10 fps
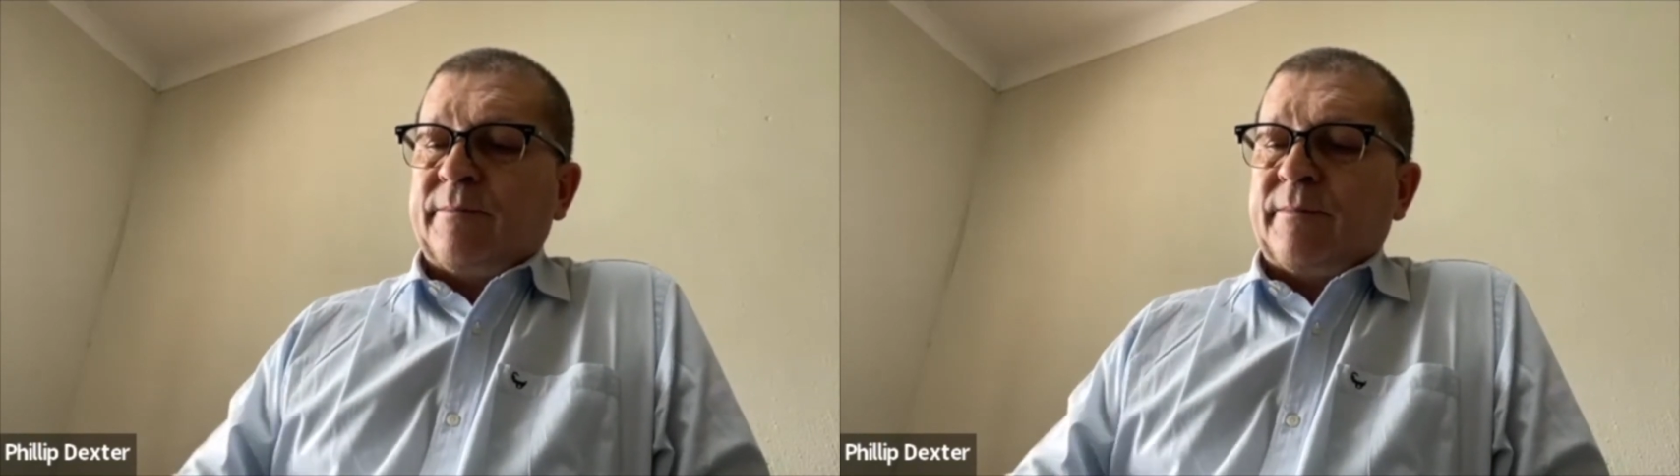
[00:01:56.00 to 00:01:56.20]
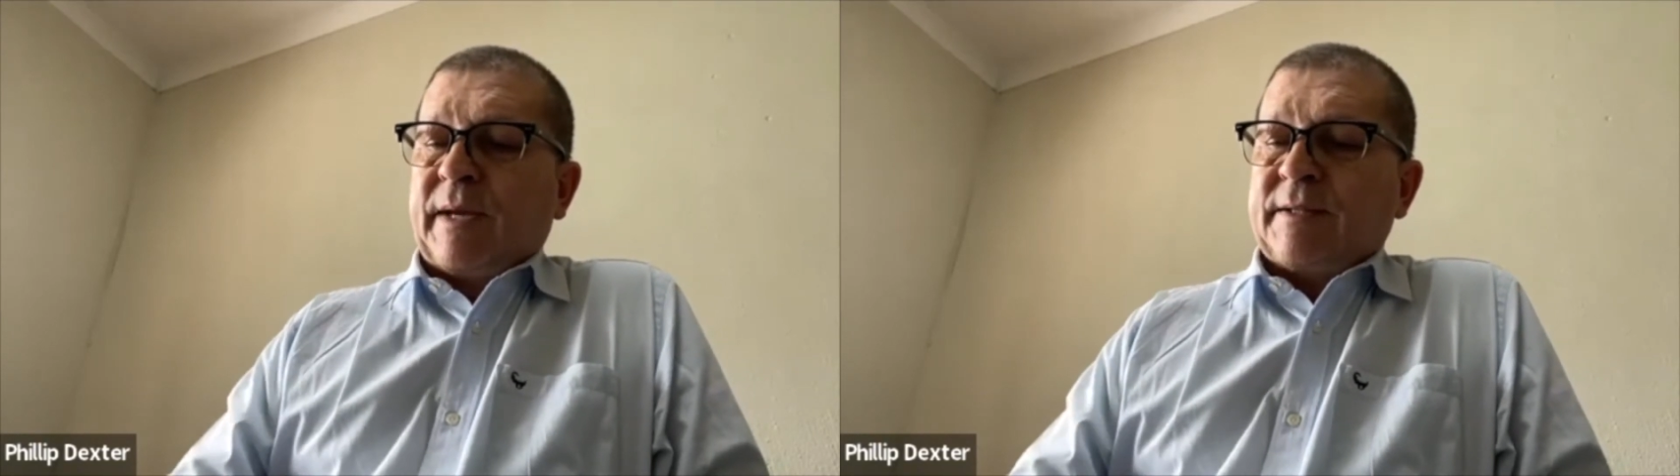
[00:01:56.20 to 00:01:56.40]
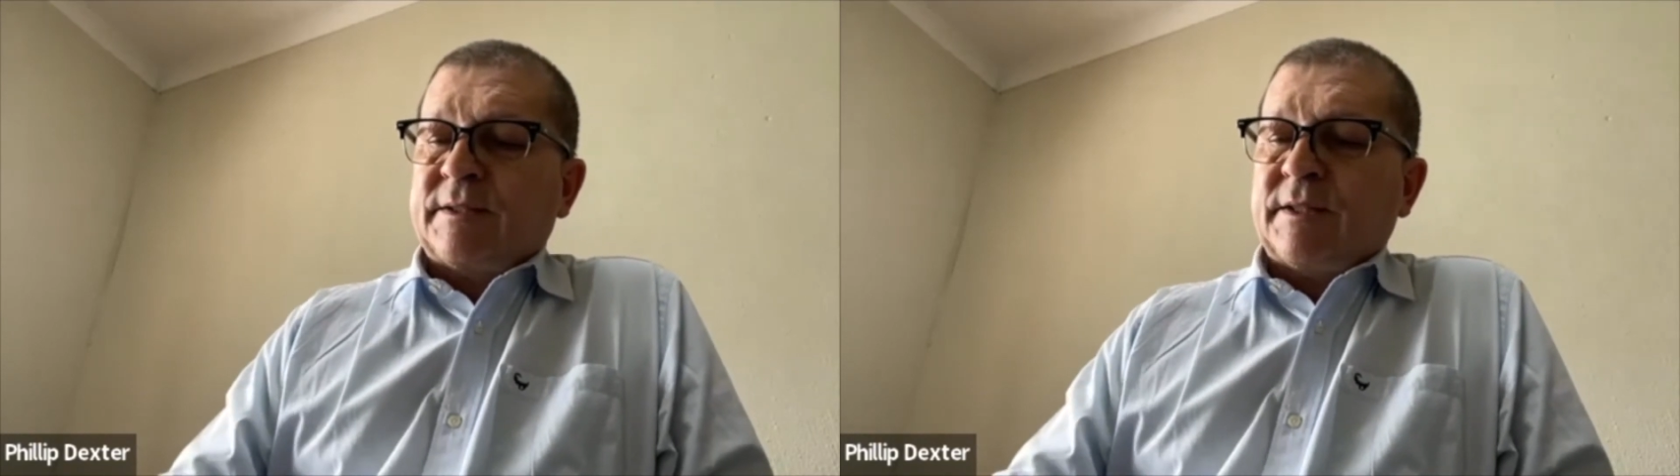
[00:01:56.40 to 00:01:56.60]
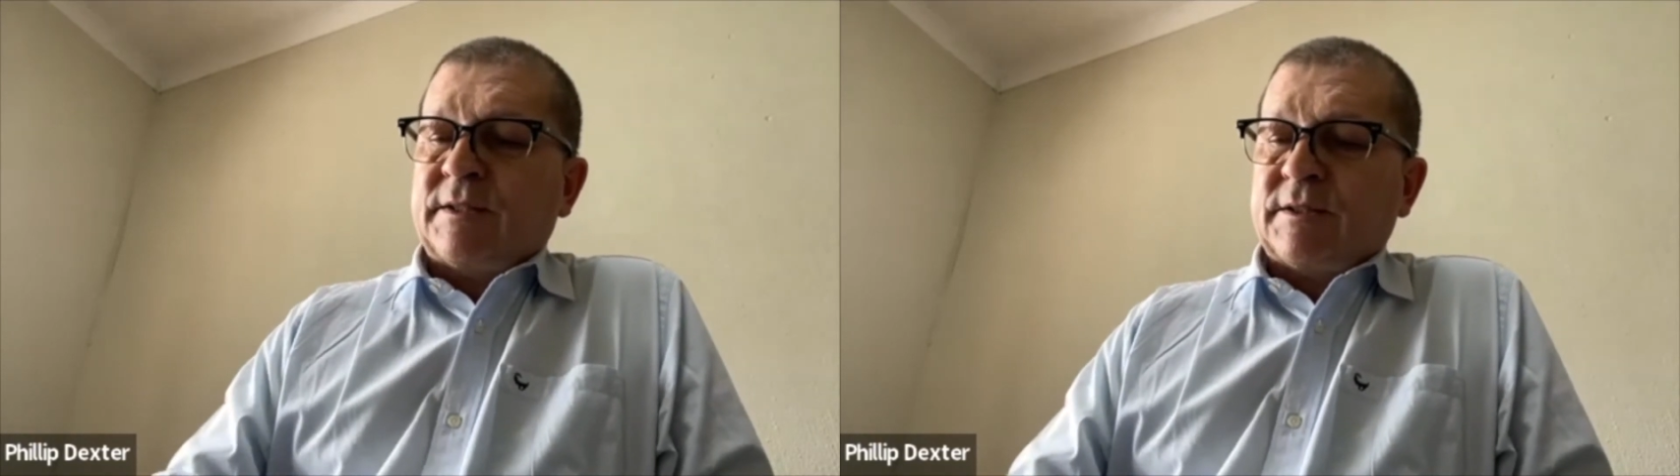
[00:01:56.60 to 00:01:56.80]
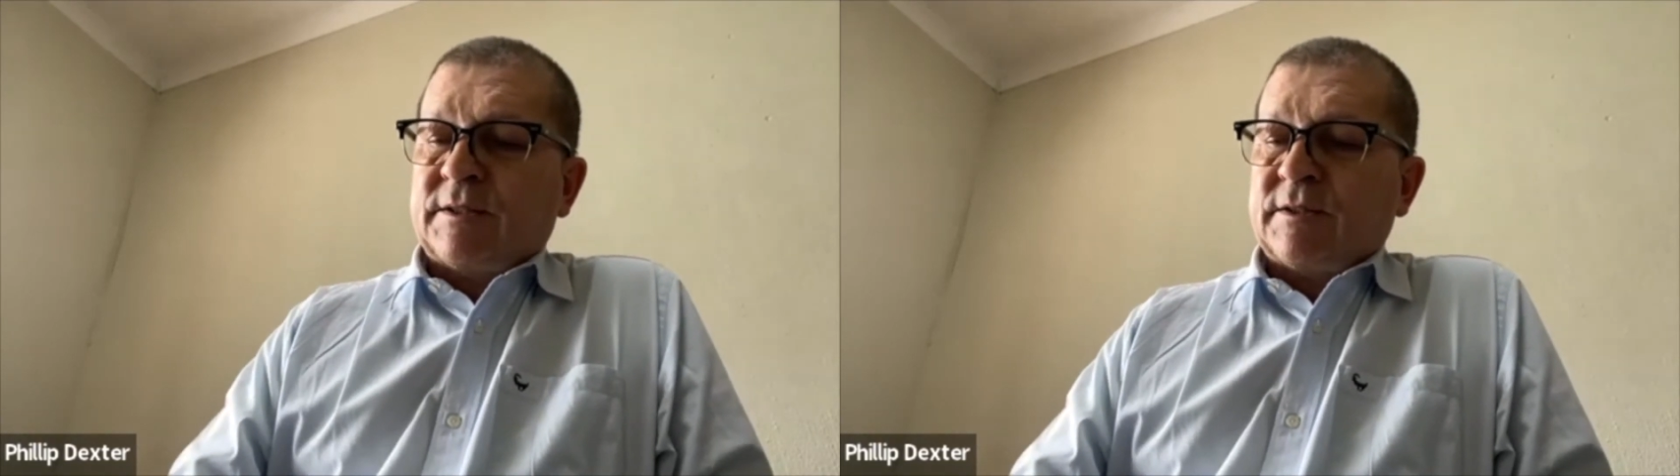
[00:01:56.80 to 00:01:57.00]
as
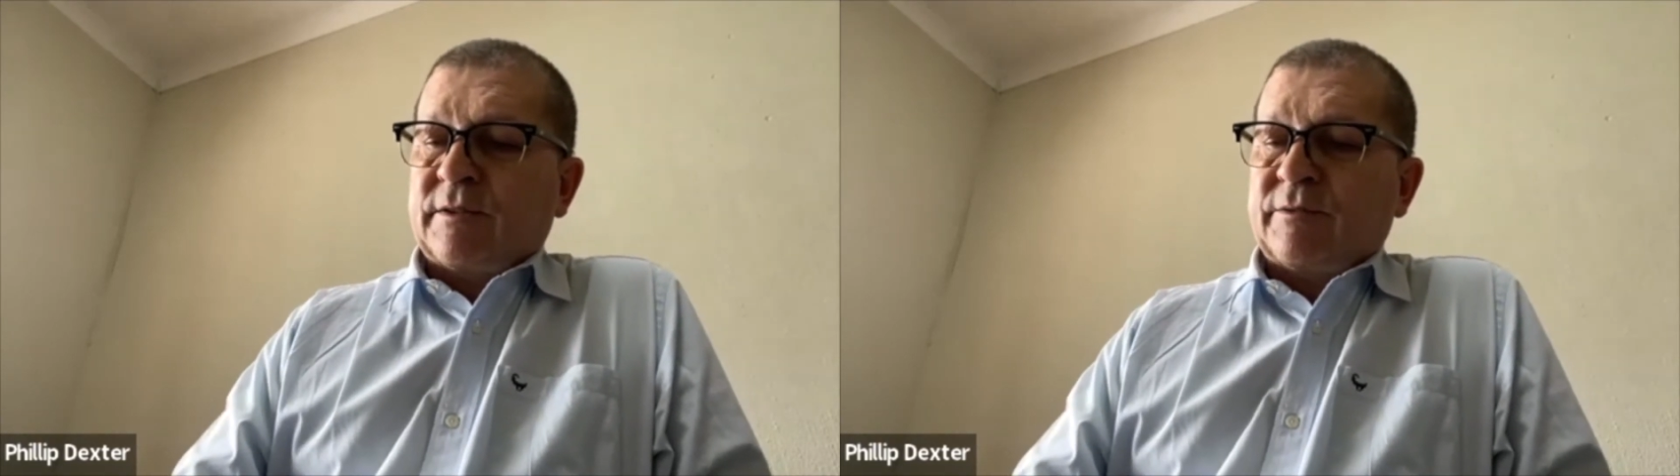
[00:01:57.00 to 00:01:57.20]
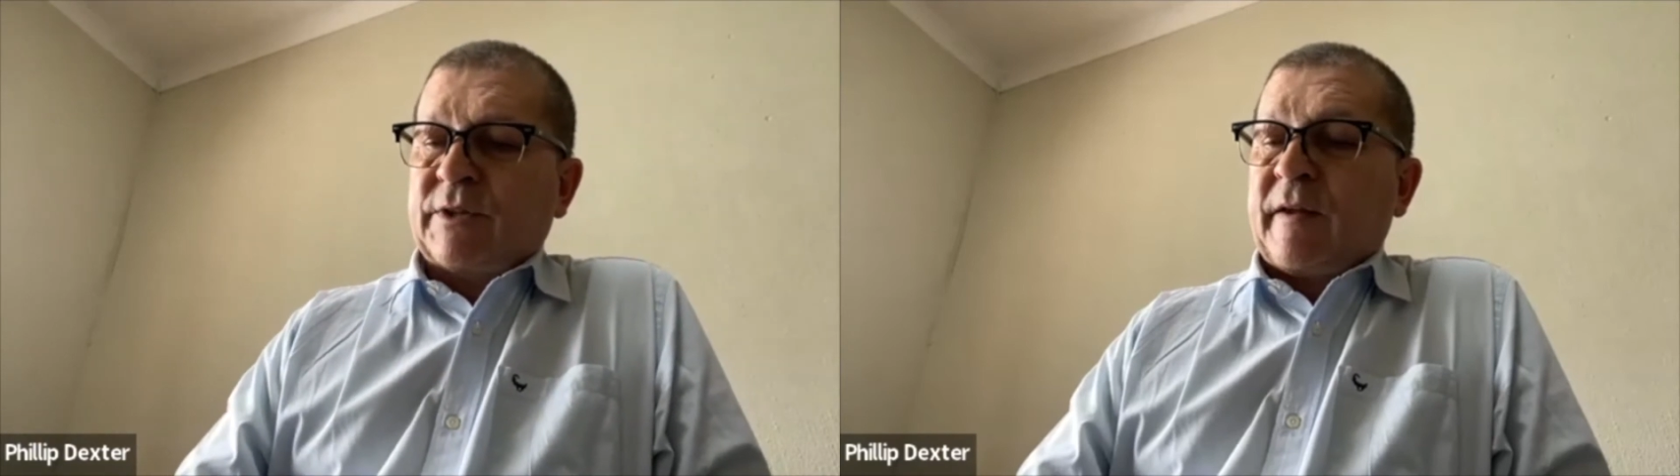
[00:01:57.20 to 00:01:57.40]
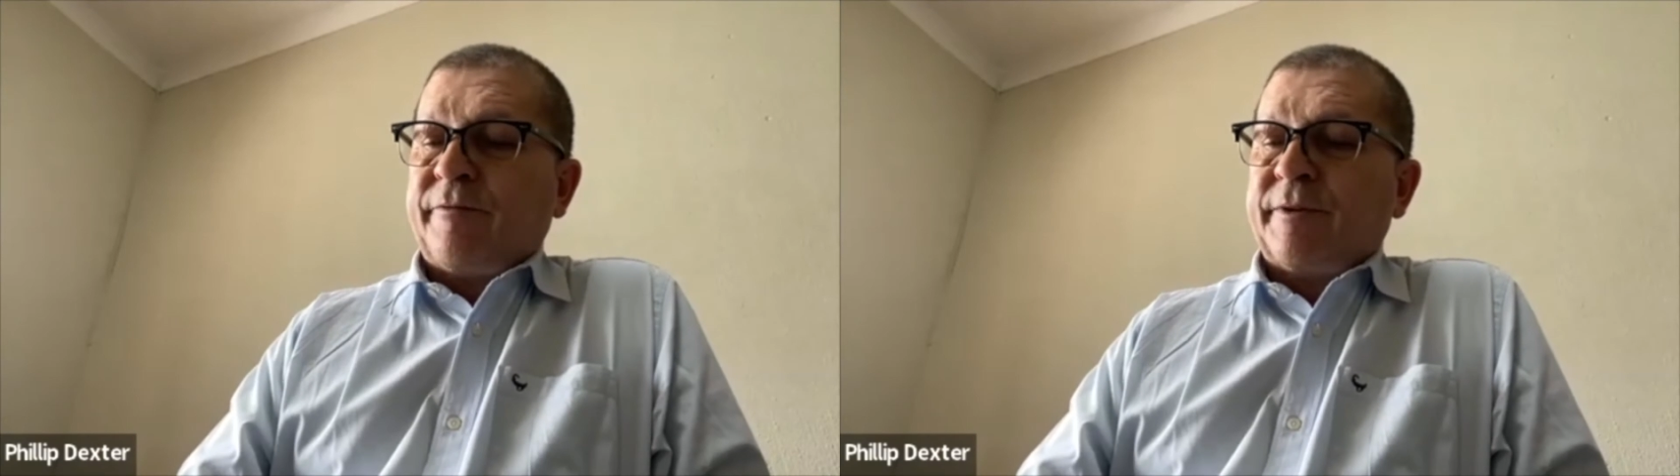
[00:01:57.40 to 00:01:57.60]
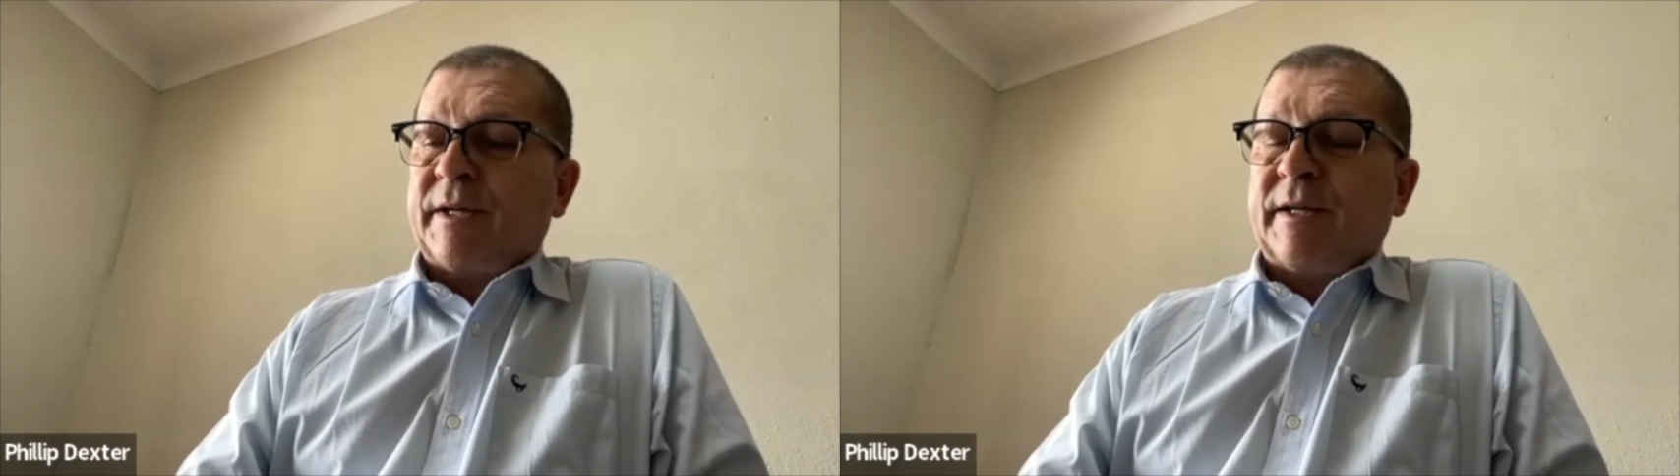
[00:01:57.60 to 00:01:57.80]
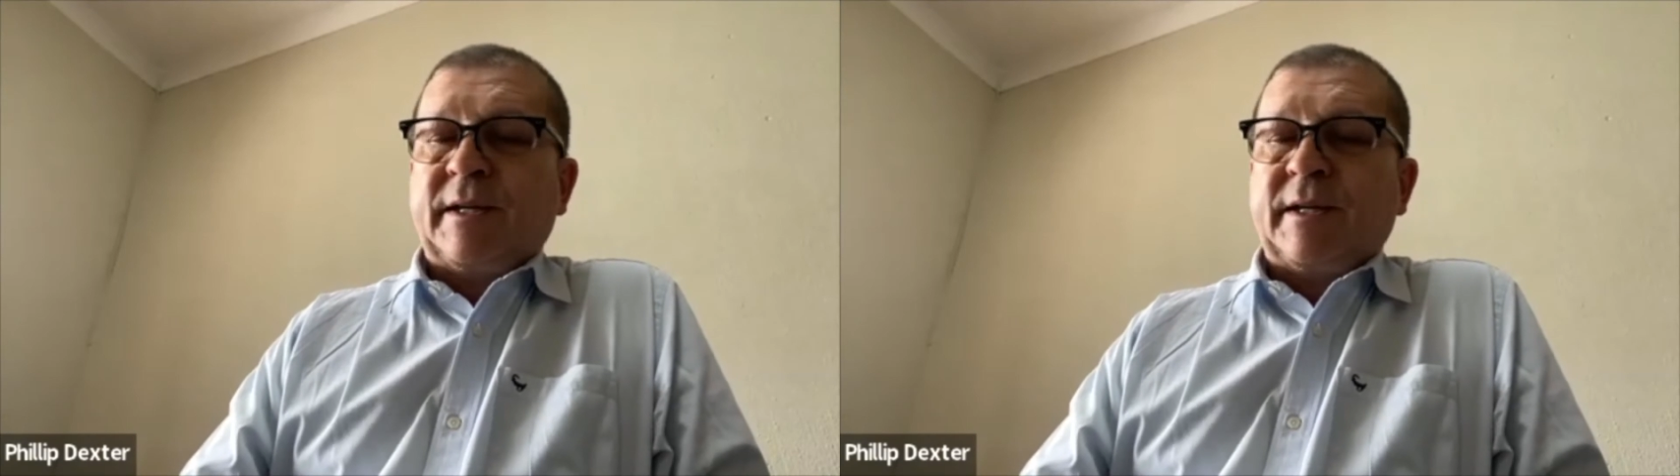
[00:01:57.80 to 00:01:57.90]
citizens of South Africa and